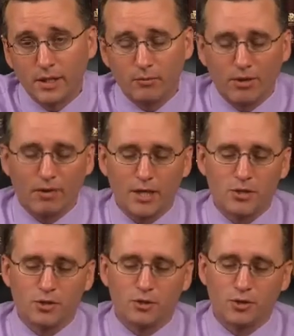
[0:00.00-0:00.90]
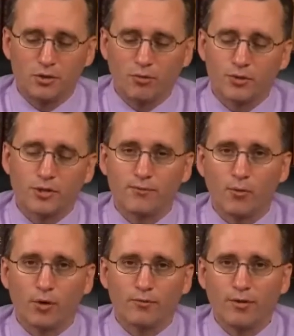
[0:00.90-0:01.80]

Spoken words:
In Revelation 2, verses 4 and